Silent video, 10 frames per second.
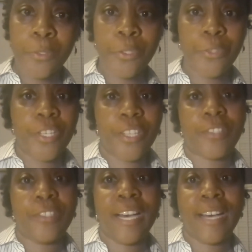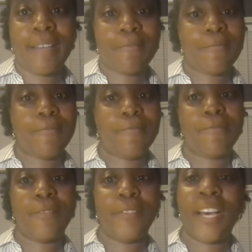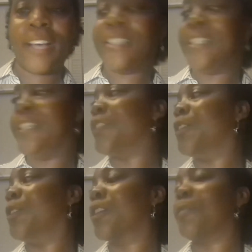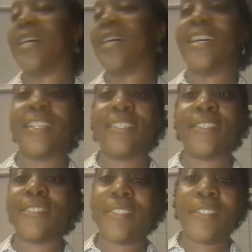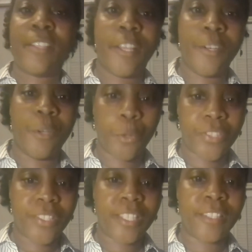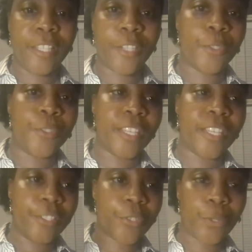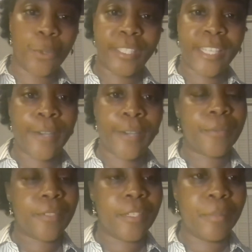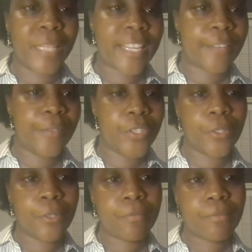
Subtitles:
just not need to look behind and notice that the ushers had escorted out a Black visitor.